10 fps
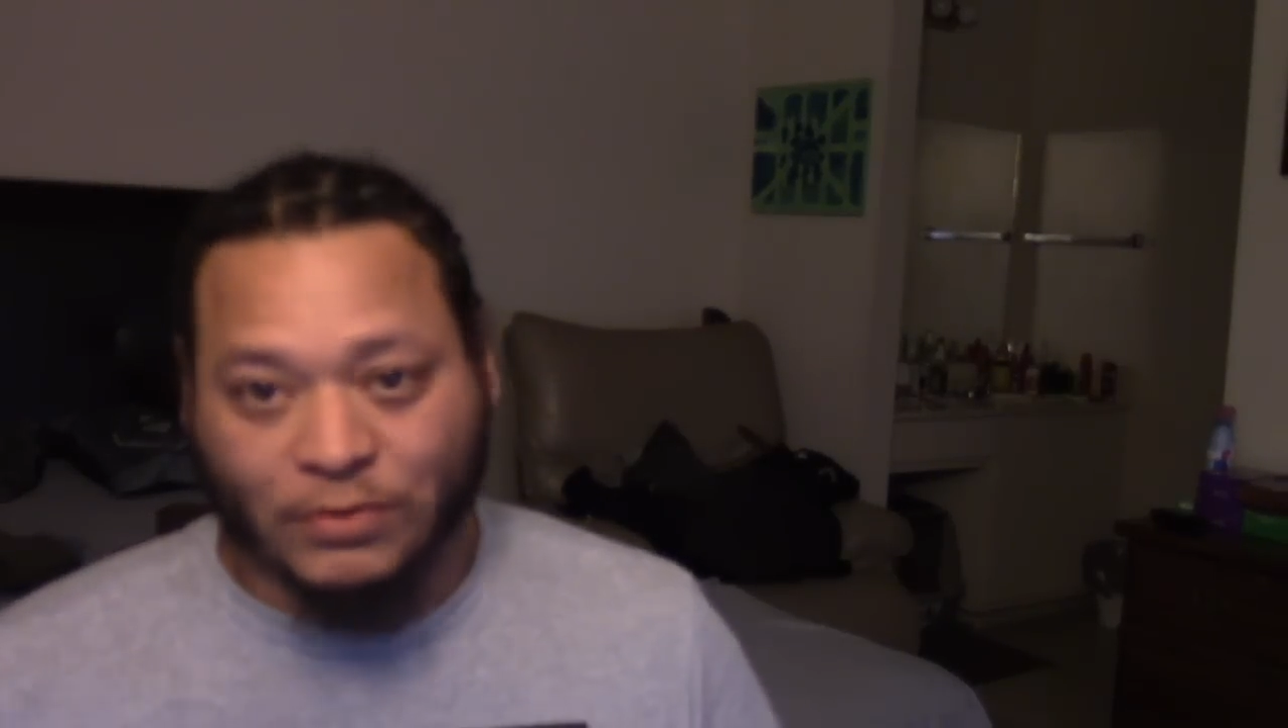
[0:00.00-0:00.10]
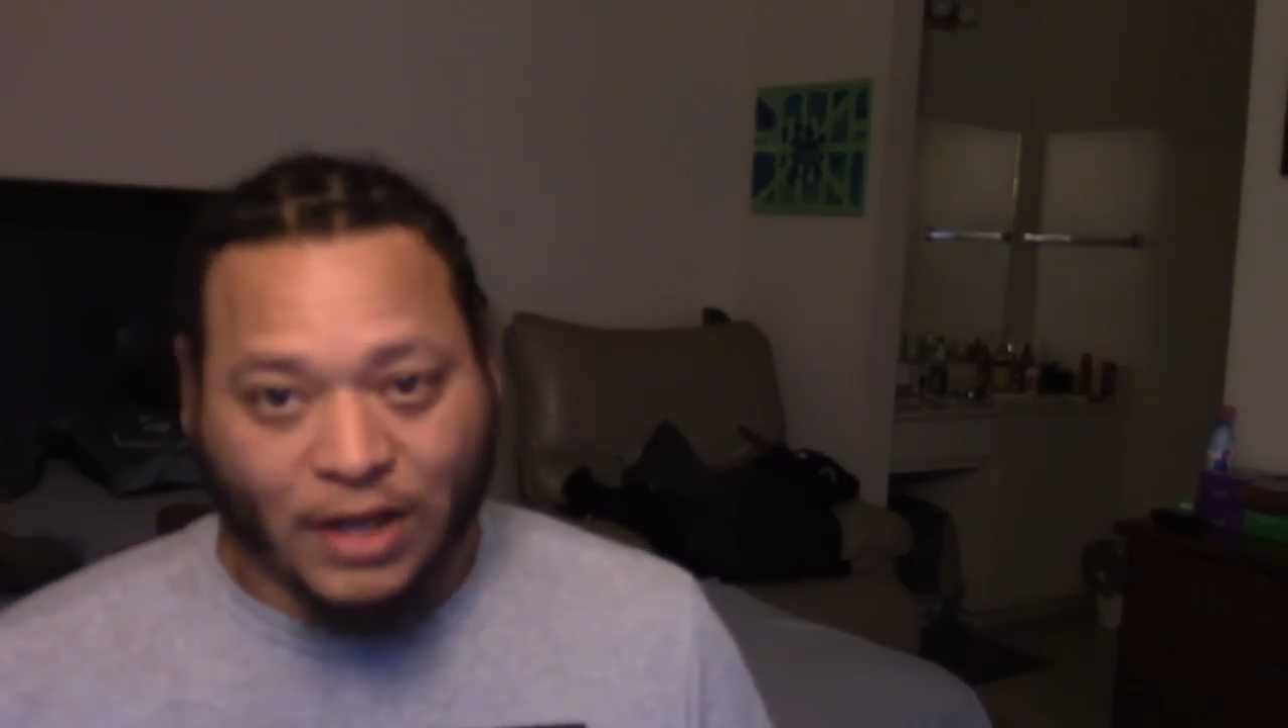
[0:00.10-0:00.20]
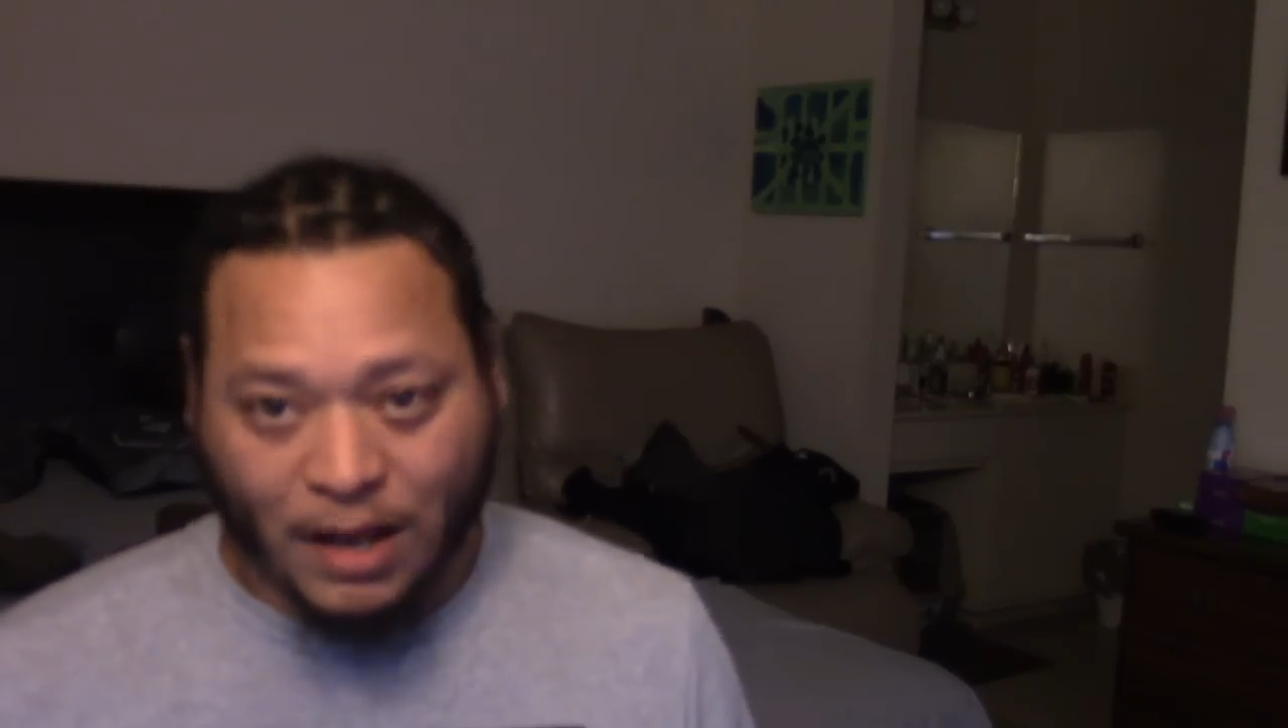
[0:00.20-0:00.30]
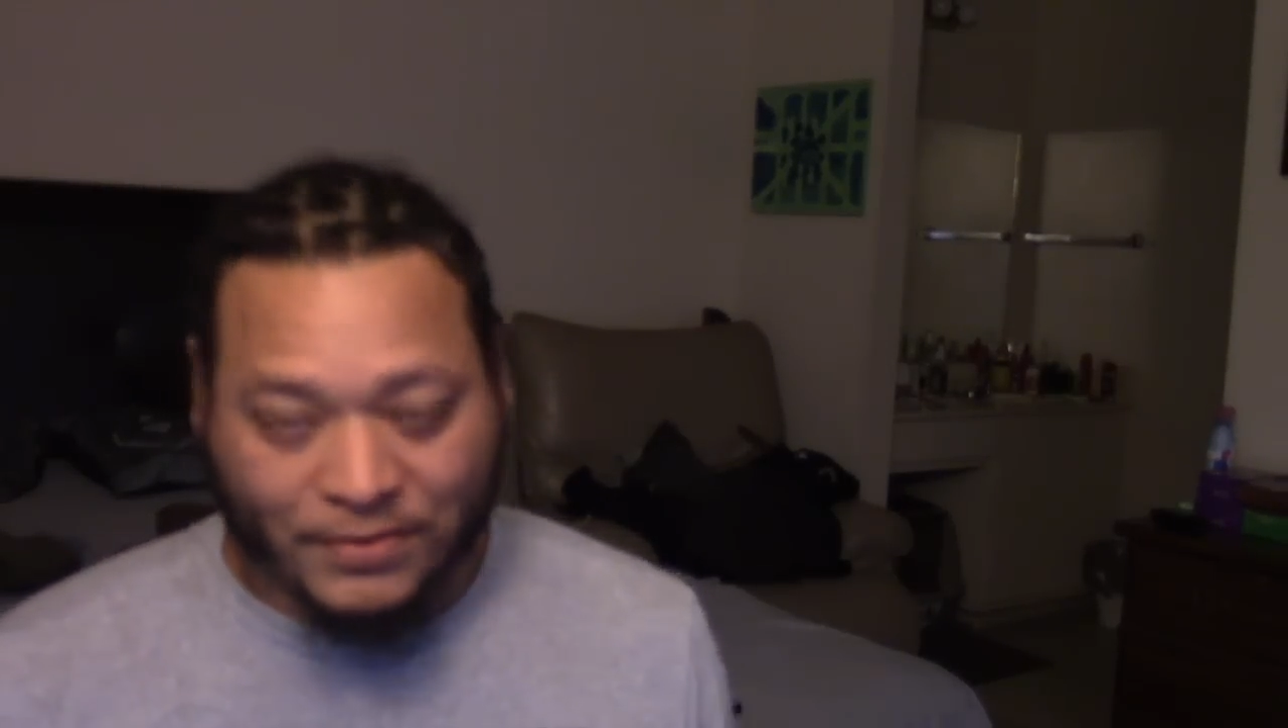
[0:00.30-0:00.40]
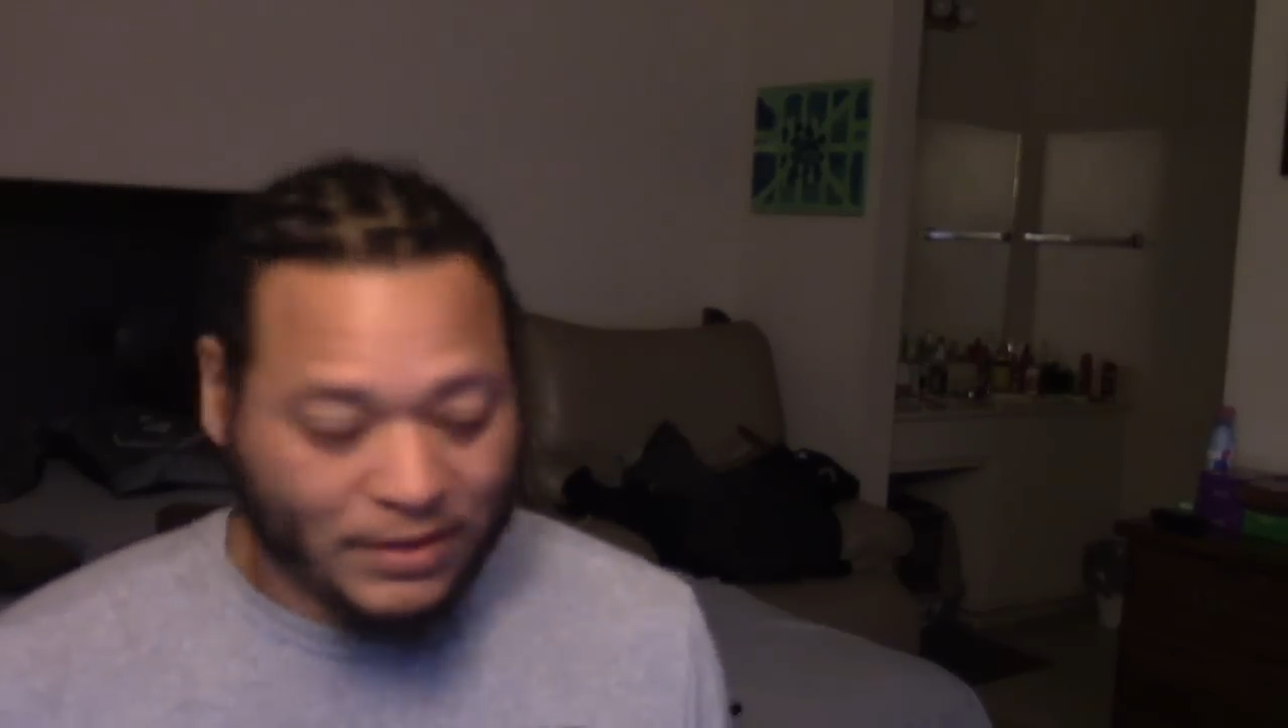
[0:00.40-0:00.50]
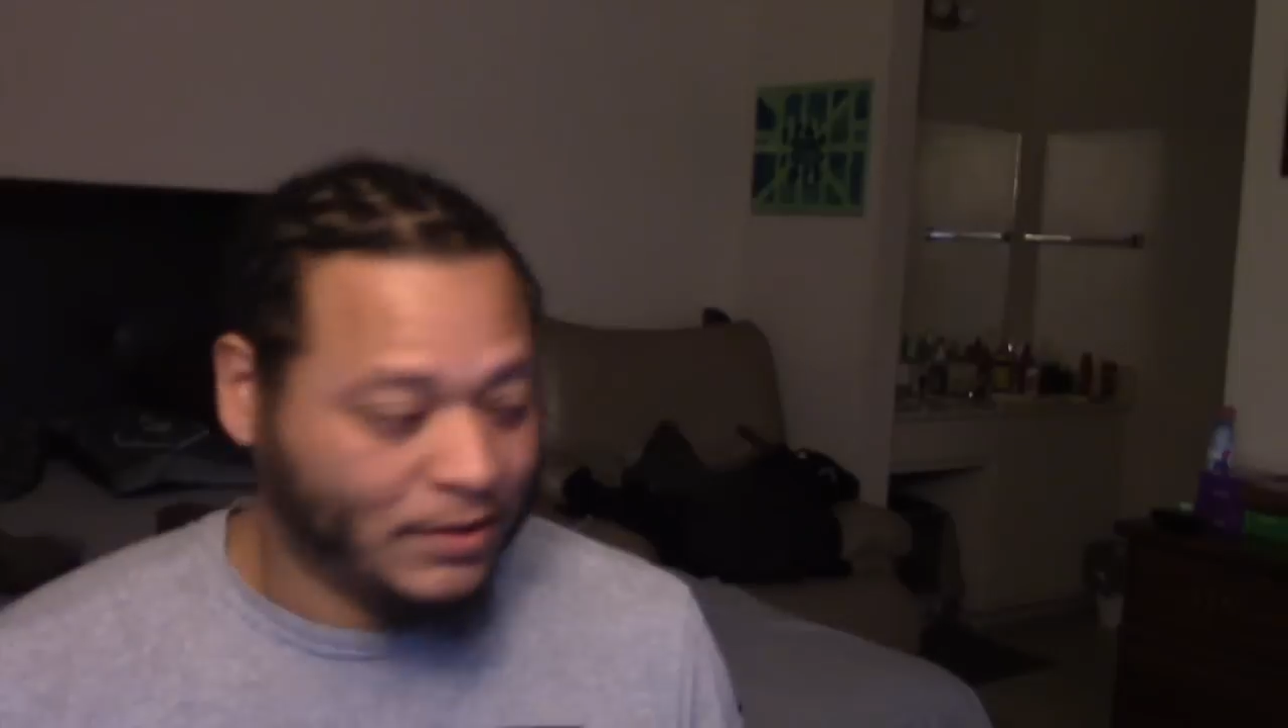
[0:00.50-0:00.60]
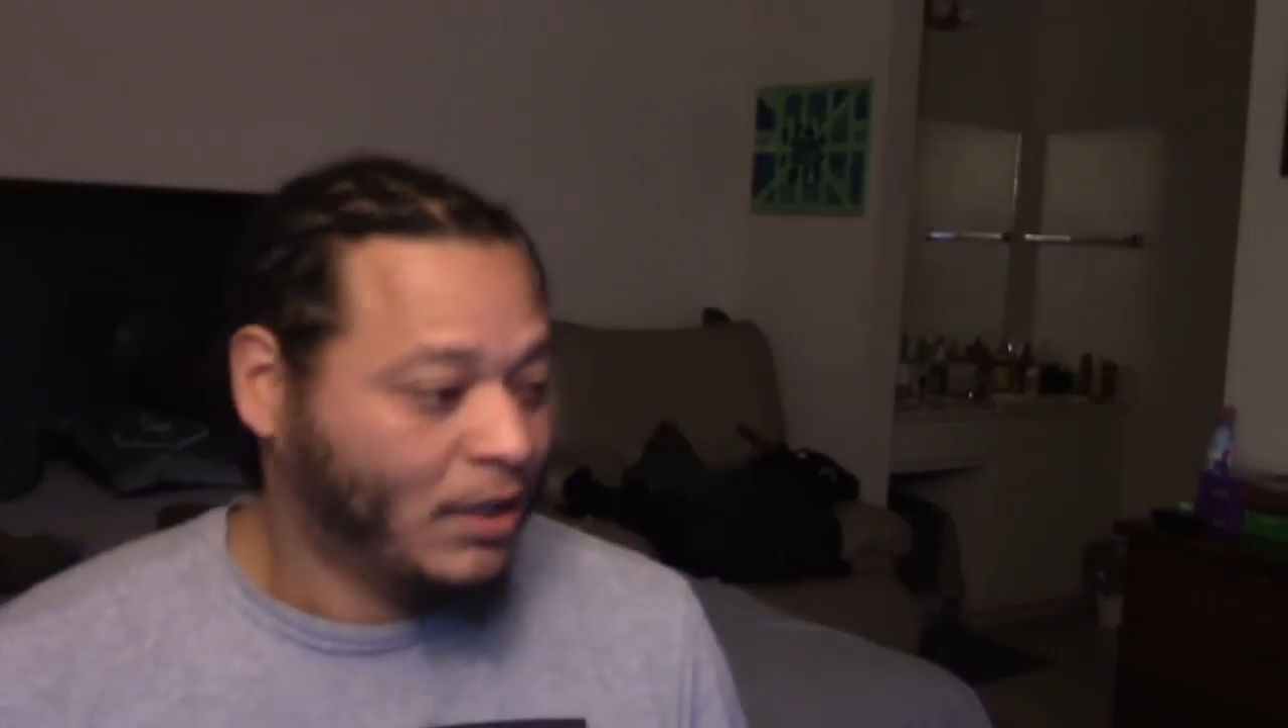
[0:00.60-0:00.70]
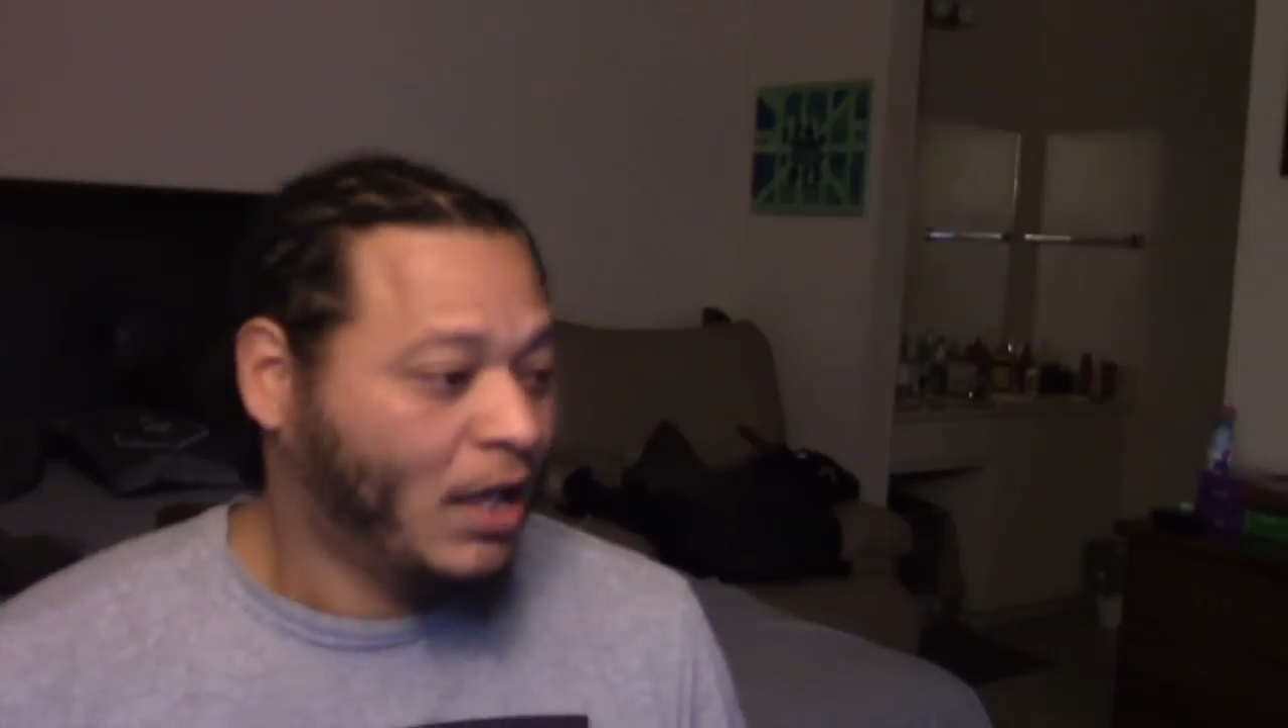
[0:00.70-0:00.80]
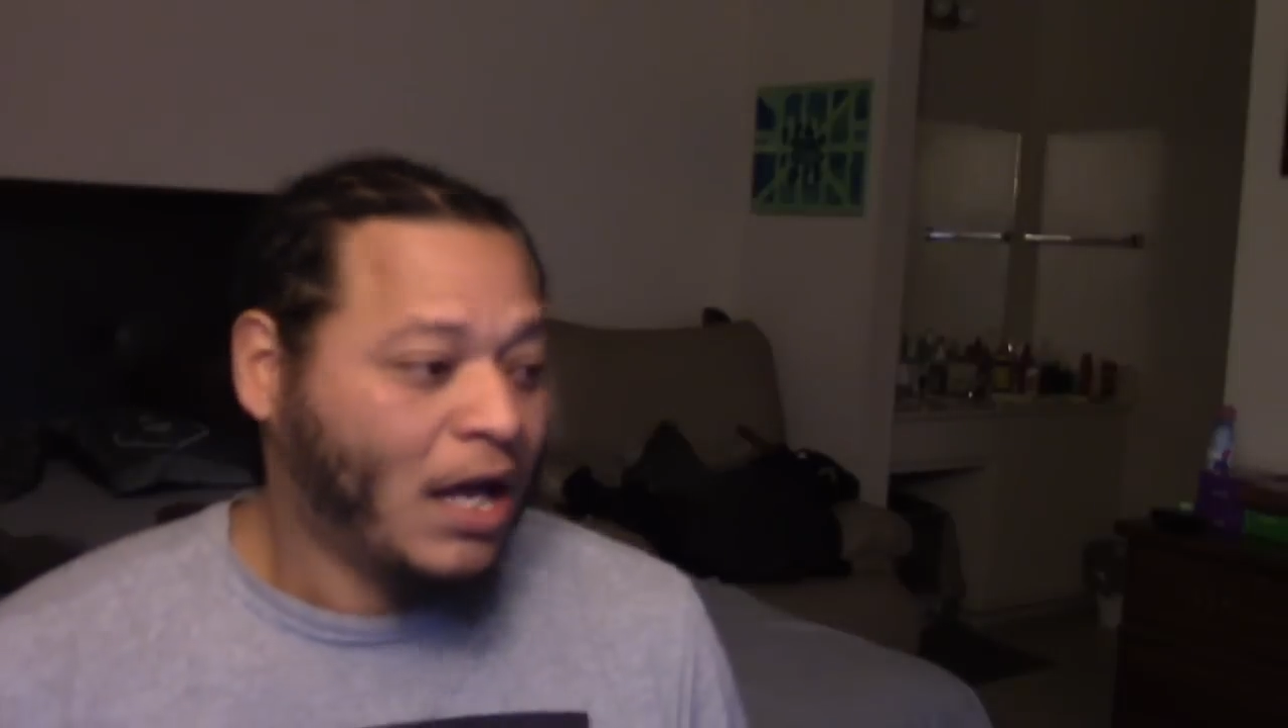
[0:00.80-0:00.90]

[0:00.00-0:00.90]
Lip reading: with Hopsin,